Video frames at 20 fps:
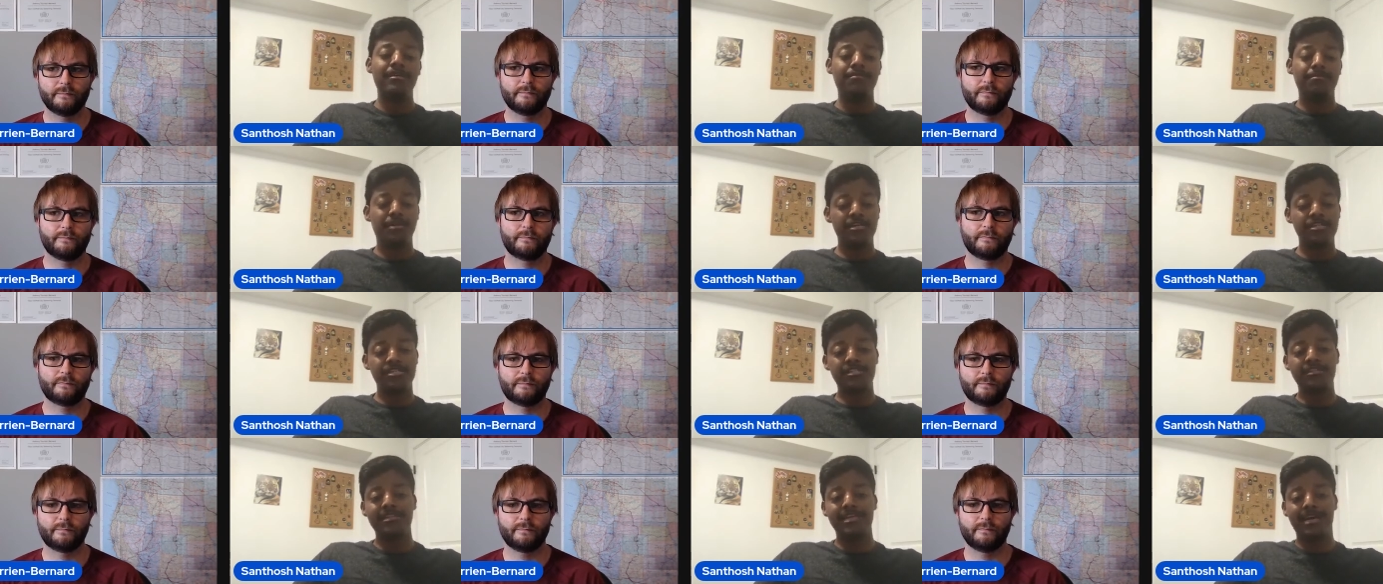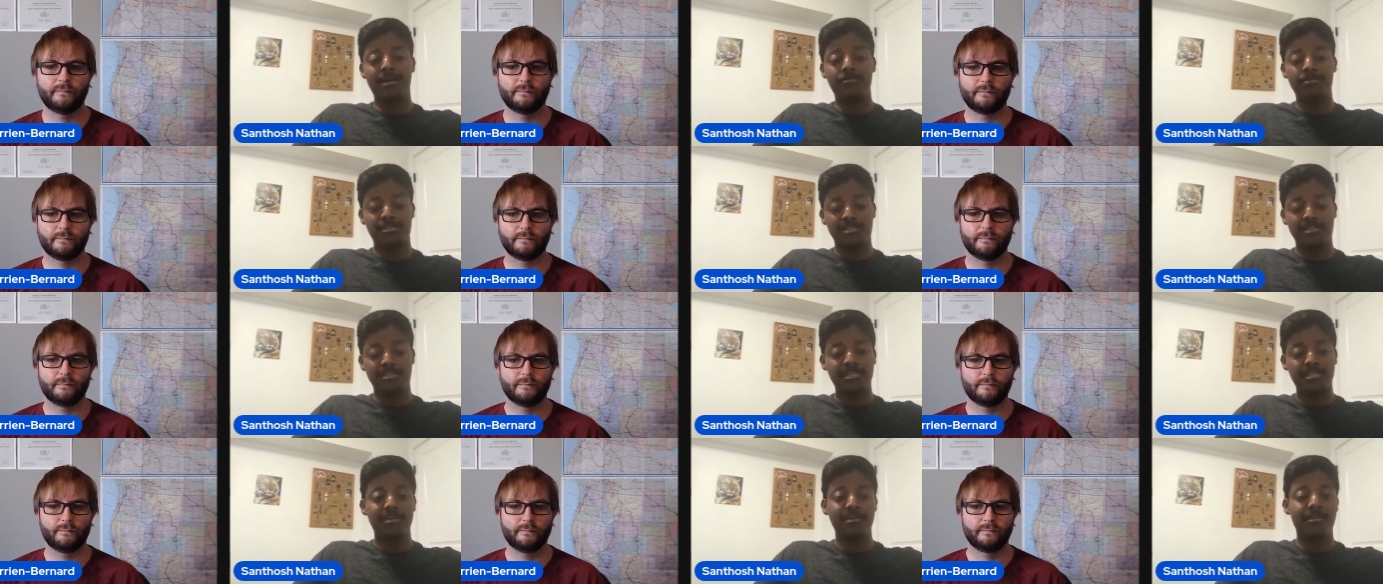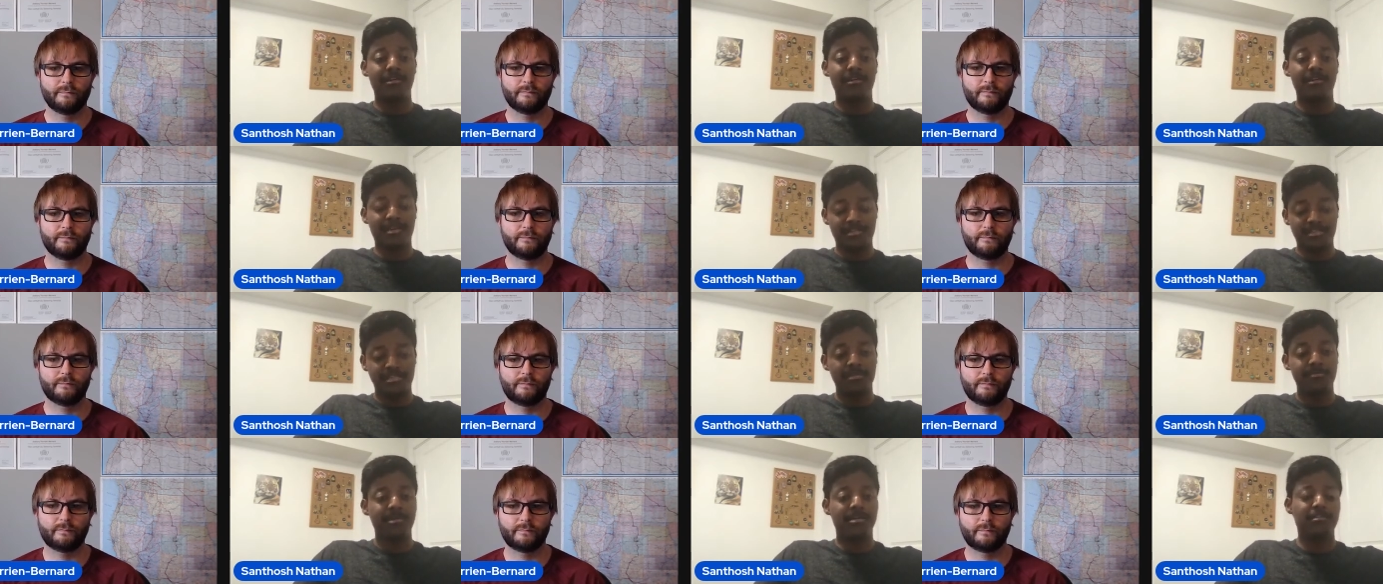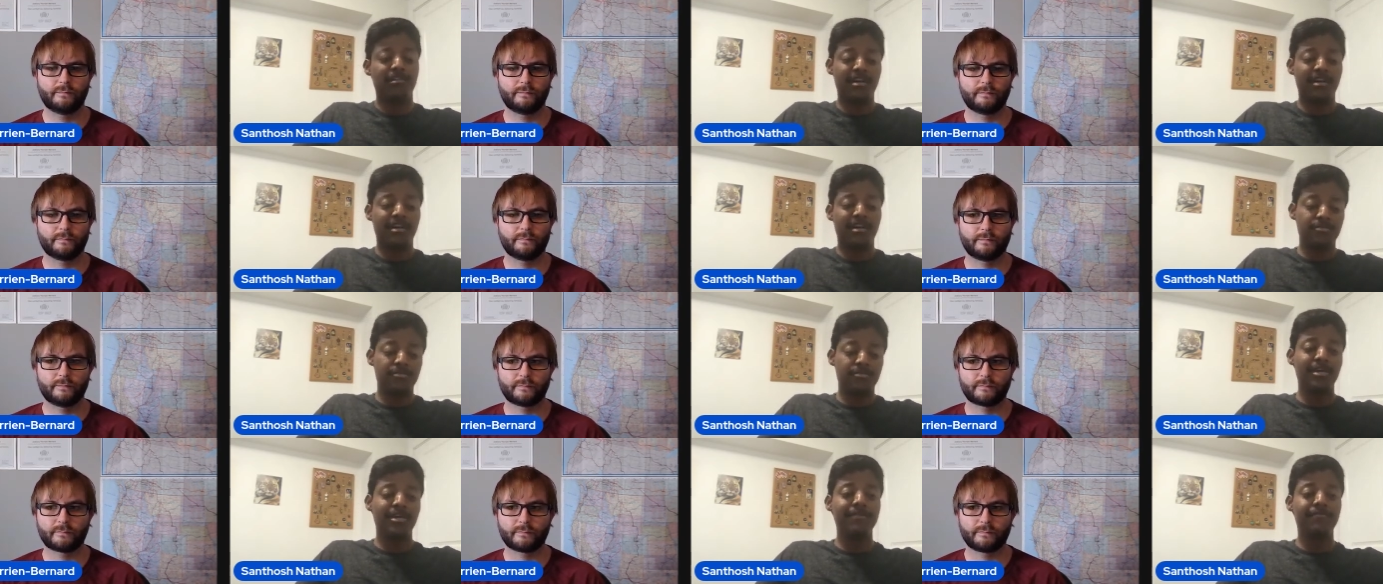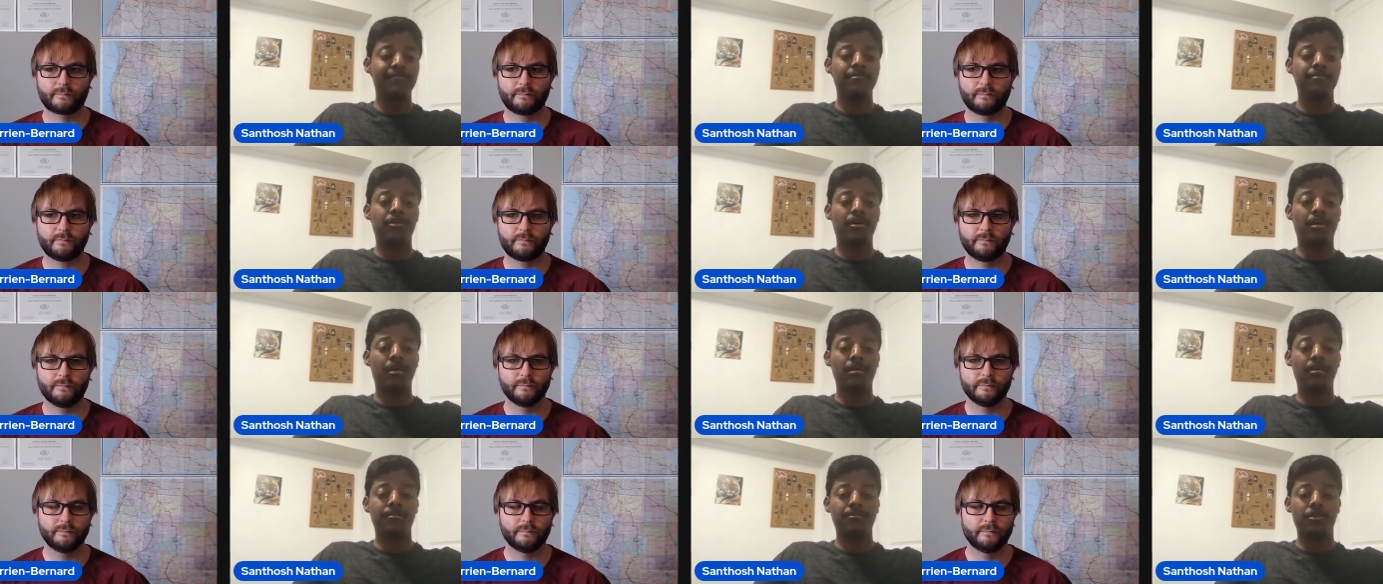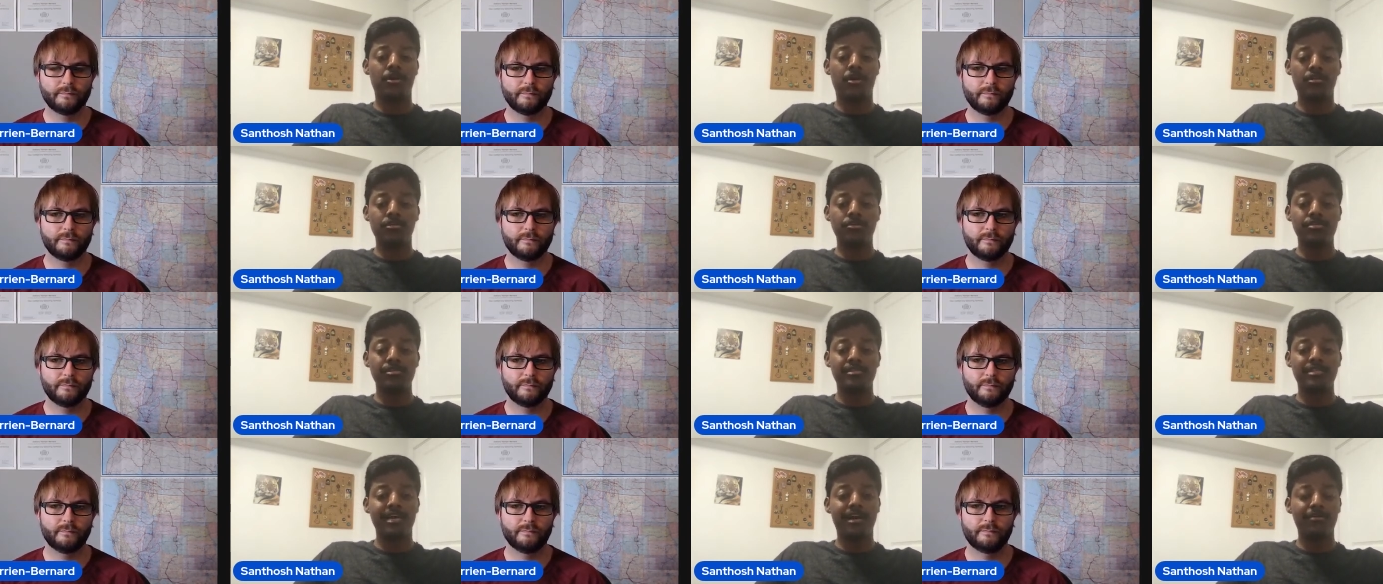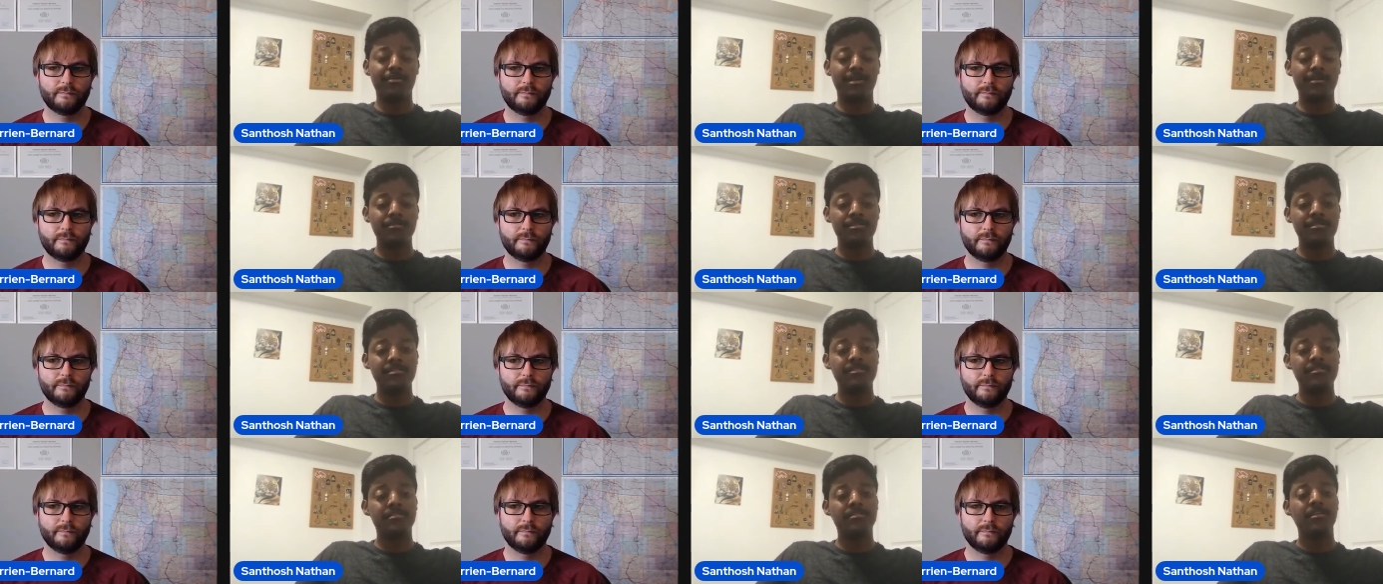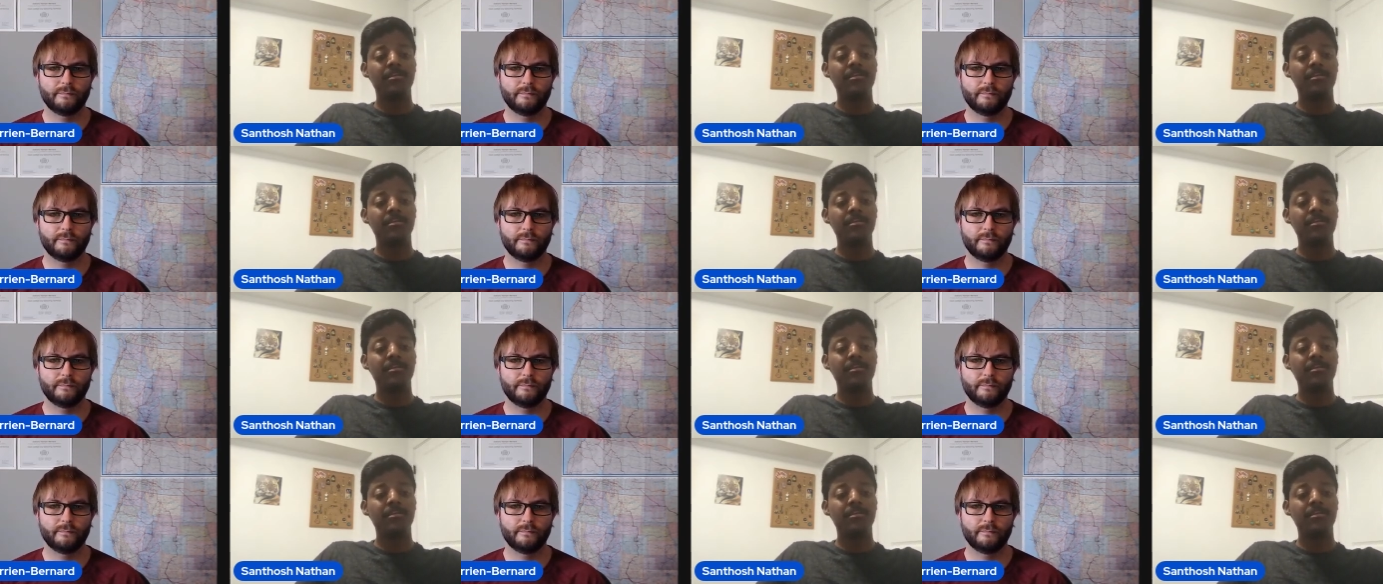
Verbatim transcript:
Speaker 1: Personally, I would steer I steer my clients away from co- um, condos and townhouses,